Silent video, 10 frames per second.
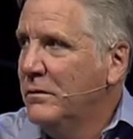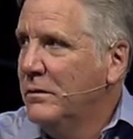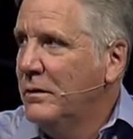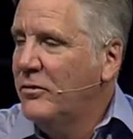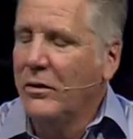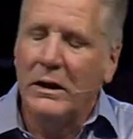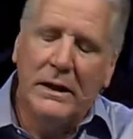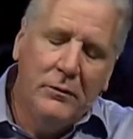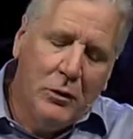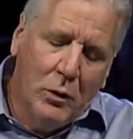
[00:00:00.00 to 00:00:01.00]
He doesn't
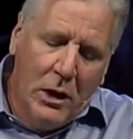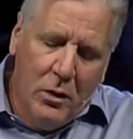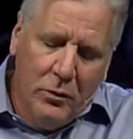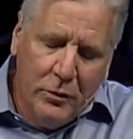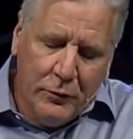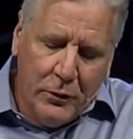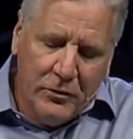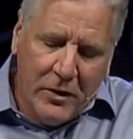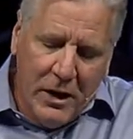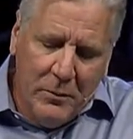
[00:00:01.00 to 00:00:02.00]
leave you alone the first
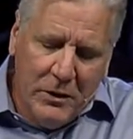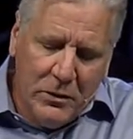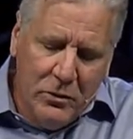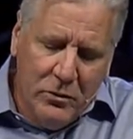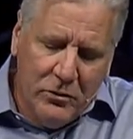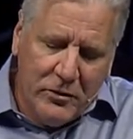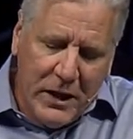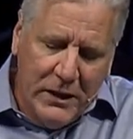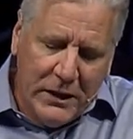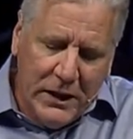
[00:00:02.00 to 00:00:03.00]
time that you
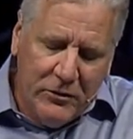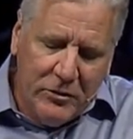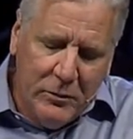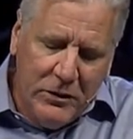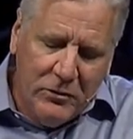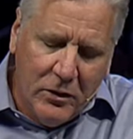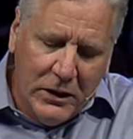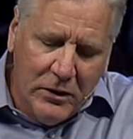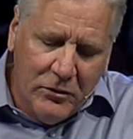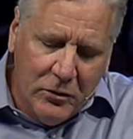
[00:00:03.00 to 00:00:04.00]
stand against him. He's going to
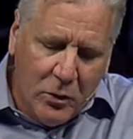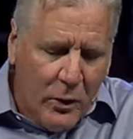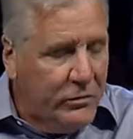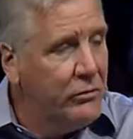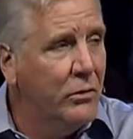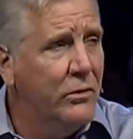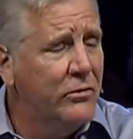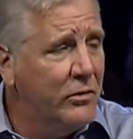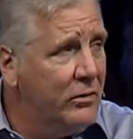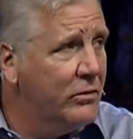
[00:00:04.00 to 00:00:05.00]
get you to question your
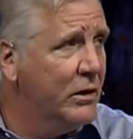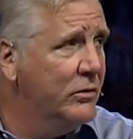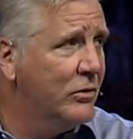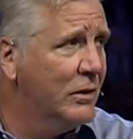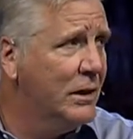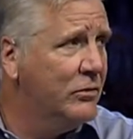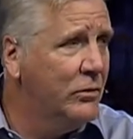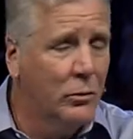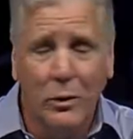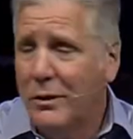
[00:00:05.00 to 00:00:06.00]
decision. He's going to get you
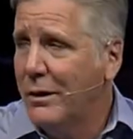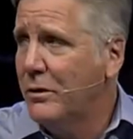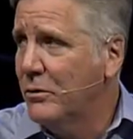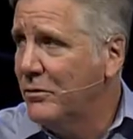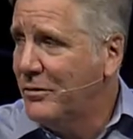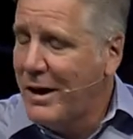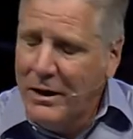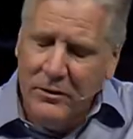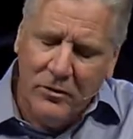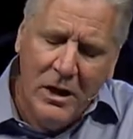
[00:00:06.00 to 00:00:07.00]
to rethink your
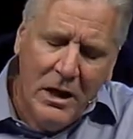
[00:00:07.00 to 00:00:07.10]
stance.